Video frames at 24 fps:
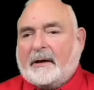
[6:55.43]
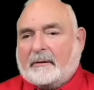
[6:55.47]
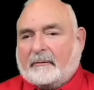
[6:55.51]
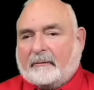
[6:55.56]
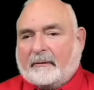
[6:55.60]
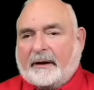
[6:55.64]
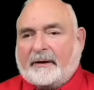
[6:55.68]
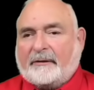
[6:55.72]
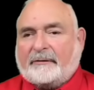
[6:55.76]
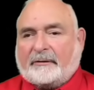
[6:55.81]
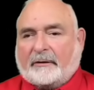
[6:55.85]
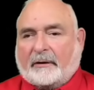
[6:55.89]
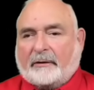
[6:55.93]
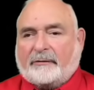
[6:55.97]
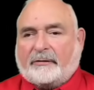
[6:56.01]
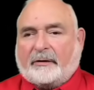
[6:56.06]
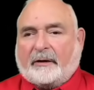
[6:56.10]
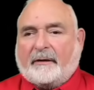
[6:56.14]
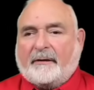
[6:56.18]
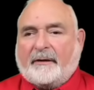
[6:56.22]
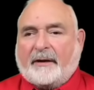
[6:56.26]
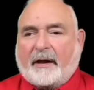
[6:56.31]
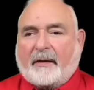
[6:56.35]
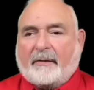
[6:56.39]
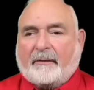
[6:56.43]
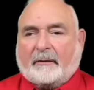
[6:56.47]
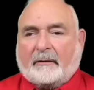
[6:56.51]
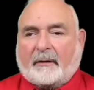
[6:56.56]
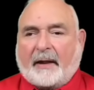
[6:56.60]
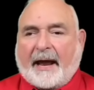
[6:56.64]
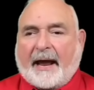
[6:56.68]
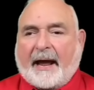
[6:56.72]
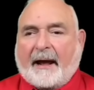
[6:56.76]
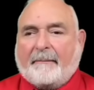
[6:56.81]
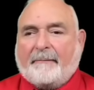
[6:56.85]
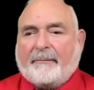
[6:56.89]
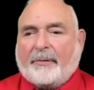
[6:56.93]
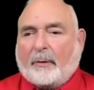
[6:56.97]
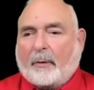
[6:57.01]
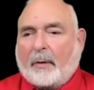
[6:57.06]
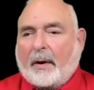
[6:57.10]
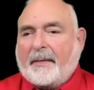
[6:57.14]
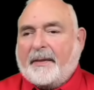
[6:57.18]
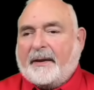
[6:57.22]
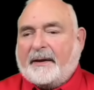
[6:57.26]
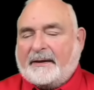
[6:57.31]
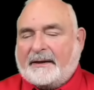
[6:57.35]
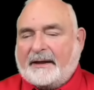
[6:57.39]
researching the other lab, the
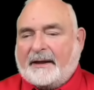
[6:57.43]
one that